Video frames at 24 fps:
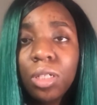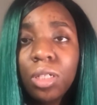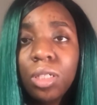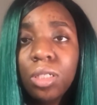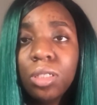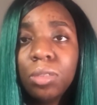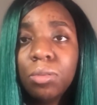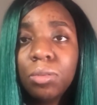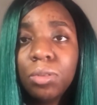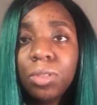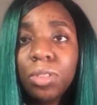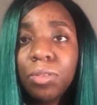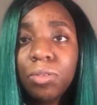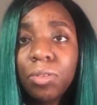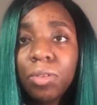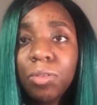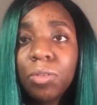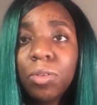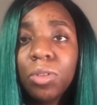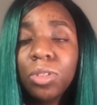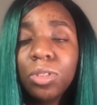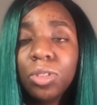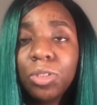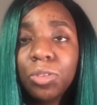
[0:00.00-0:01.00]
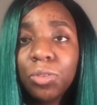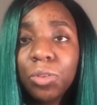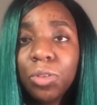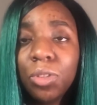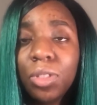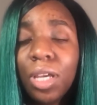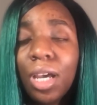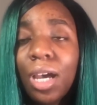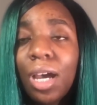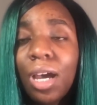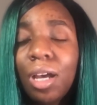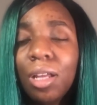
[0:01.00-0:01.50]
specific funds for
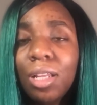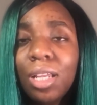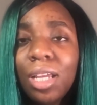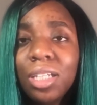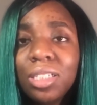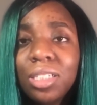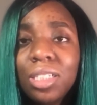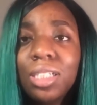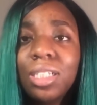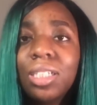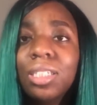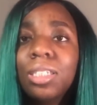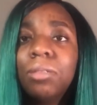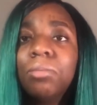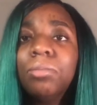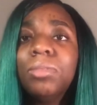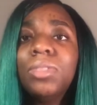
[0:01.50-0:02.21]
that. I'll actually link them